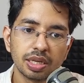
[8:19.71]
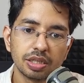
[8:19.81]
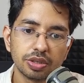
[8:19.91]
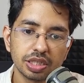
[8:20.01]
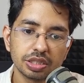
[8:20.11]

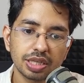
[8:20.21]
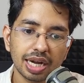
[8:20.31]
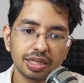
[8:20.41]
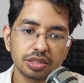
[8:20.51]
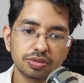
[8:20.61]
your
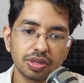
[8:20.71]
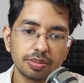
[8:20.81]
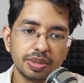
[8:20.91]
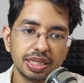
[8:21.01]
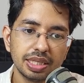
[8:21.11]
status will
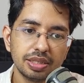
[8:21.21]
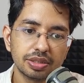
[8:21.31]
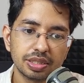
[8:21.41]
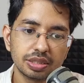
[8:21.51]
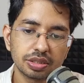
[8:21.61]
be
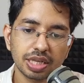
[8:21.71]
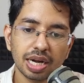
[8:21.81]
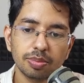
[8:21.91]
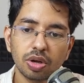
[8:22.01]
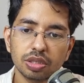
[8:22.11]
here in
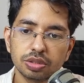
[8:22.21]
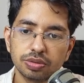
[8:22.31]
sandbox.